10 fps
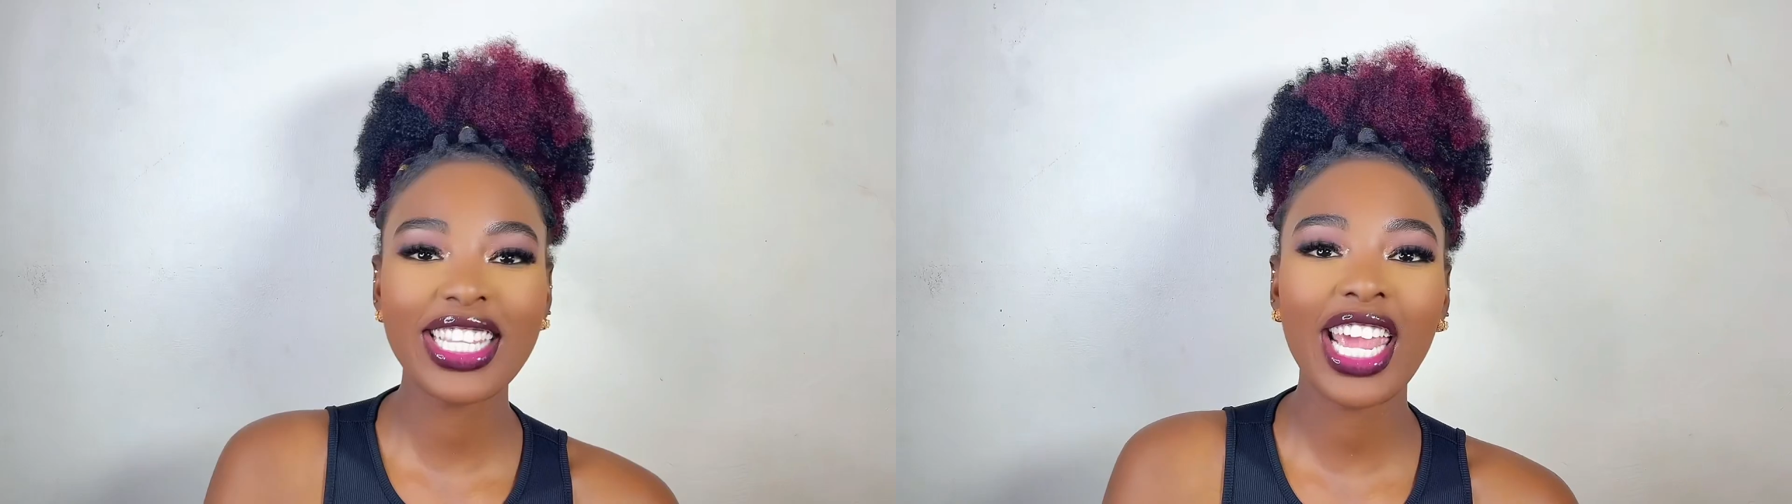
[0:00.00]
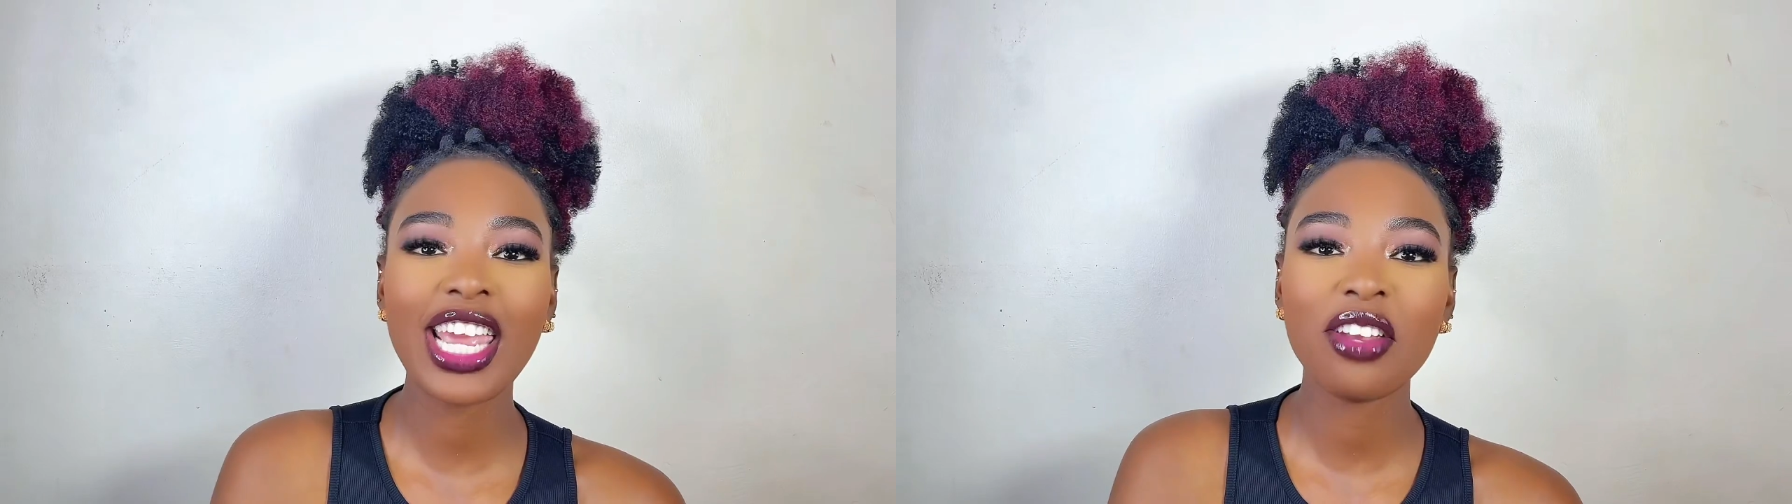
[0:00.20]

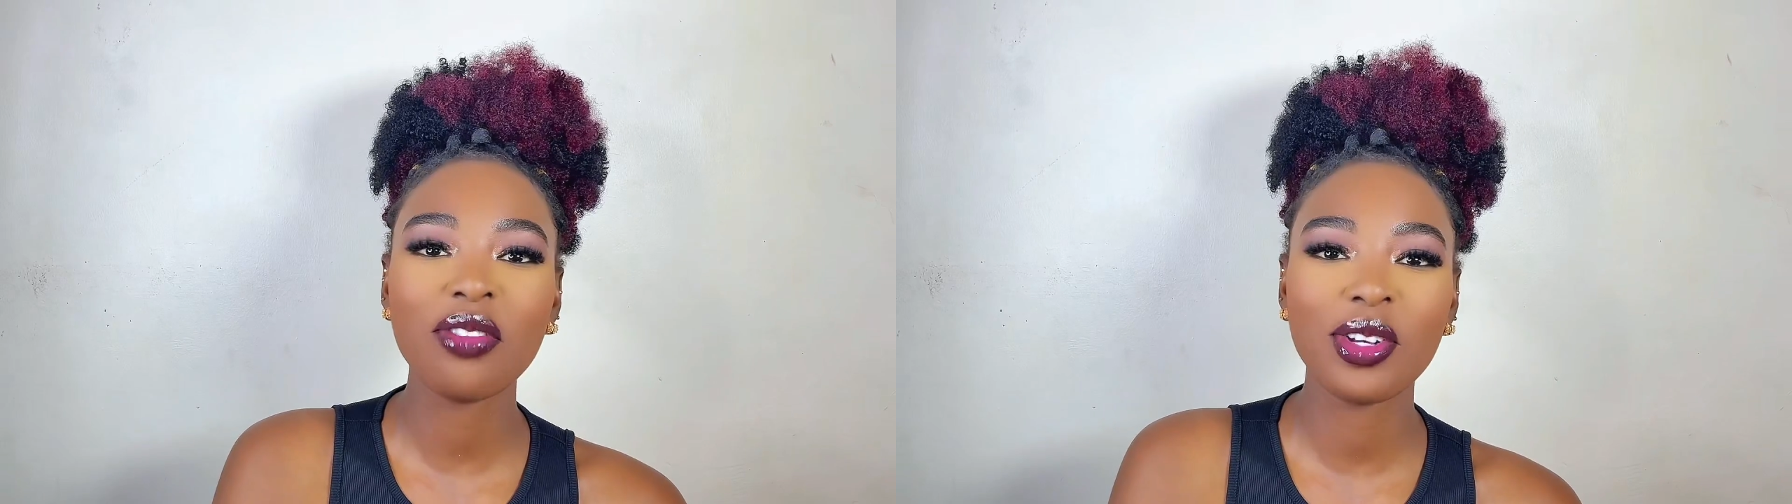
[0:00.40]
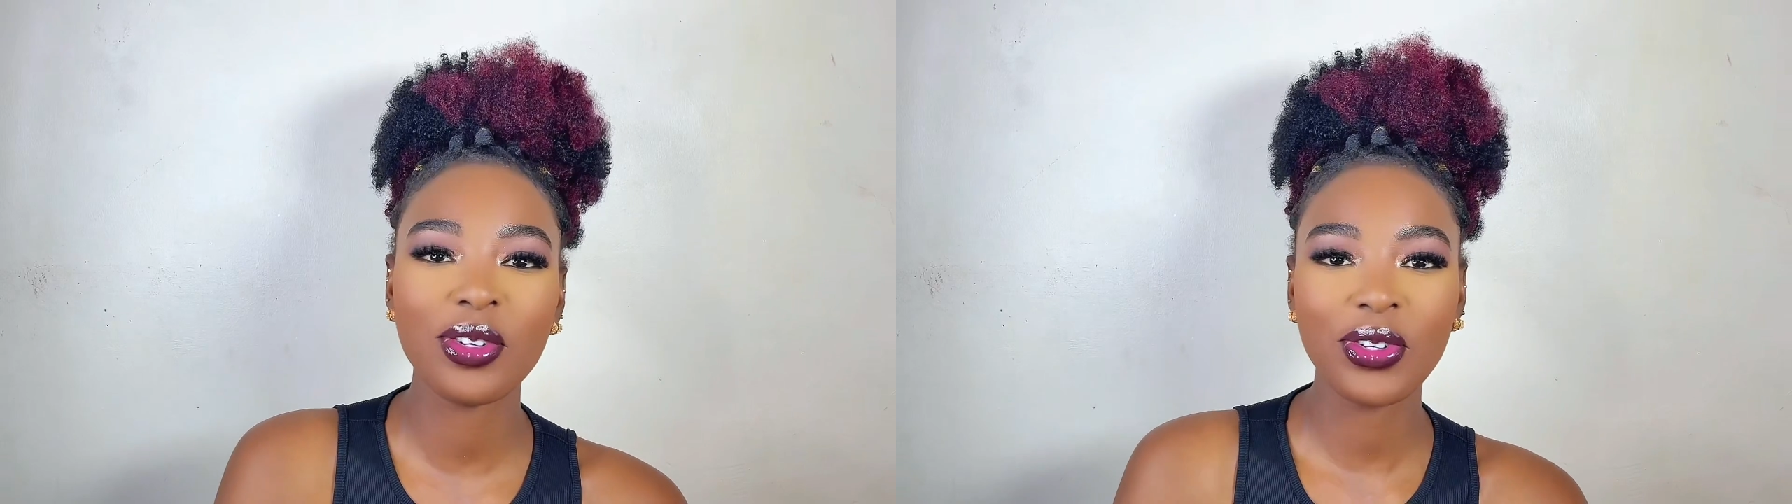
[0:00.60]
the end
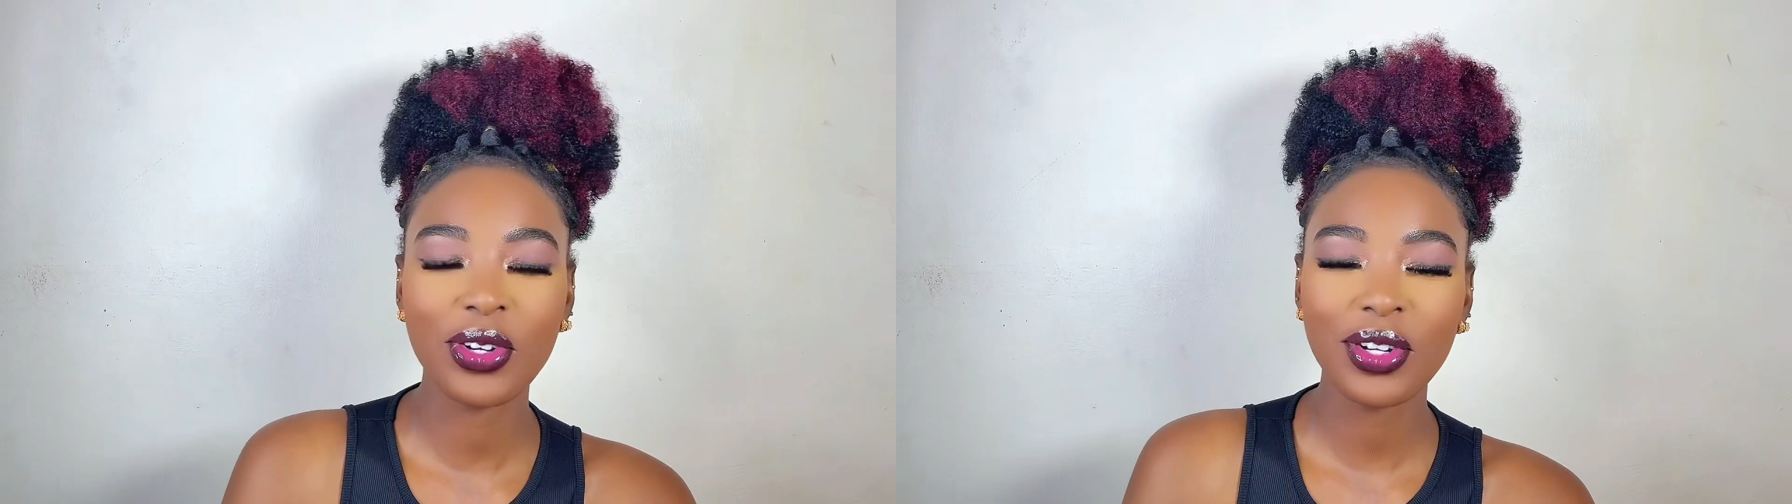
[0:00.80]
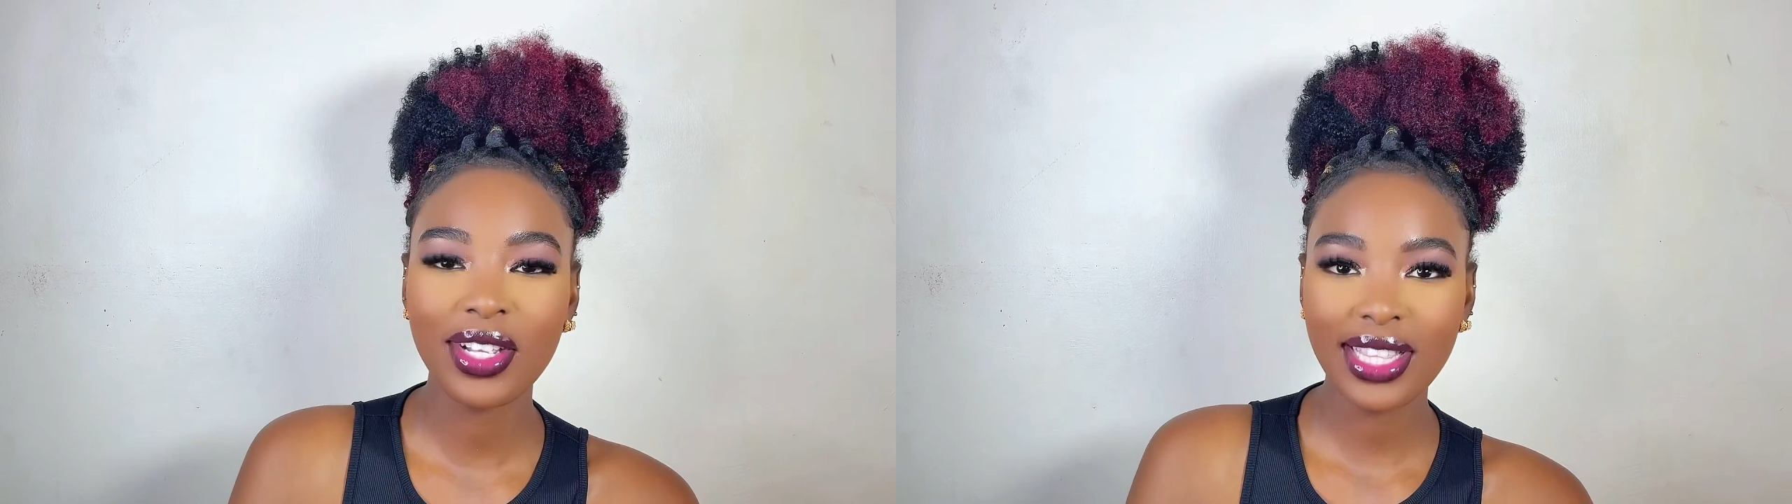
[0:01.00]
of the
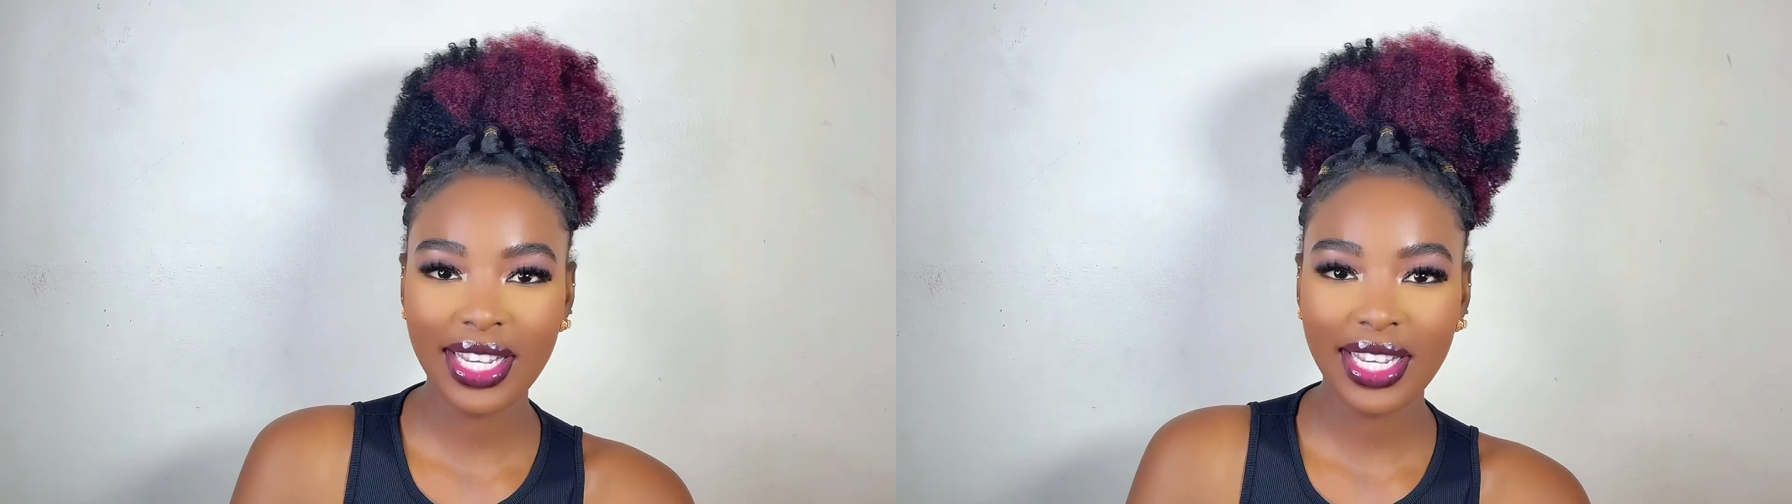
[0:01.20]
tutorial.